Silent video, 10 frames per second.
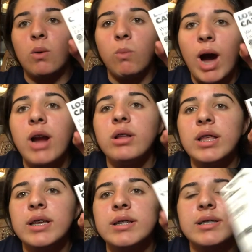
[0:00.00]

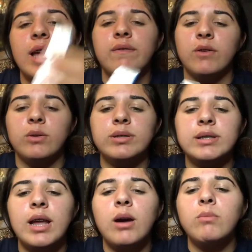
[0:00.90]
Wireless
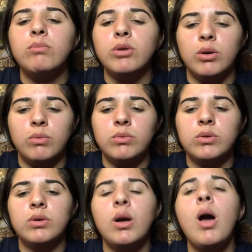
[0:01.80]
headphones. Now, boo.
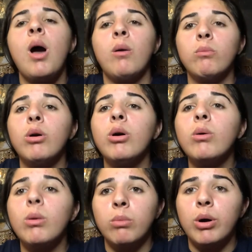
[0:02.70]

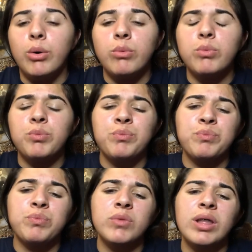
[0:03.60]
Boo, boo.
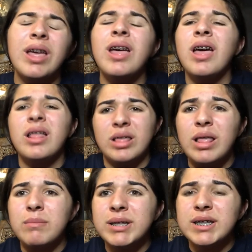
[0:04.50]

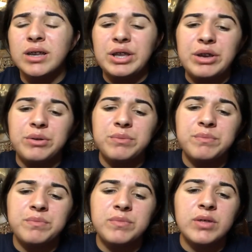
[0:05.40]
Let me tell you.
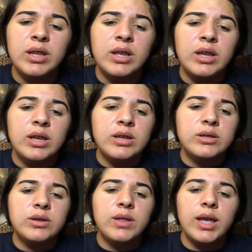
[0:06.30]

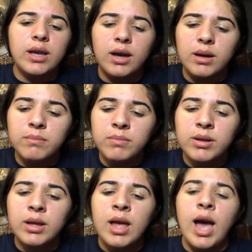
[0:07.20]
So they come,
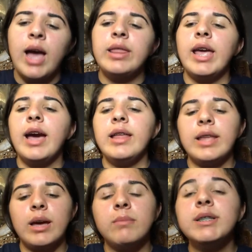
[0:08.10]
they had
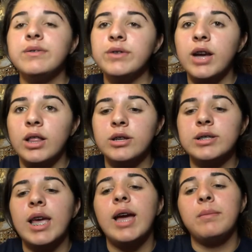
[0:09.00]
they come in different
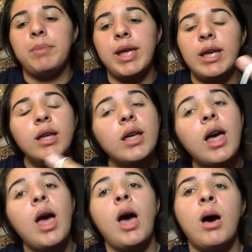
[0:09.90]
colors. They had a pink,
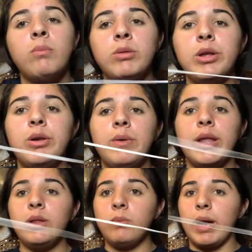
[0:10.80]
a blue,
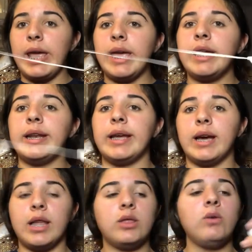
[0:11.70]
and the white, and I
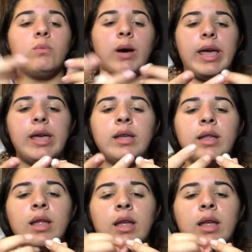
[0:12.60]
got the white.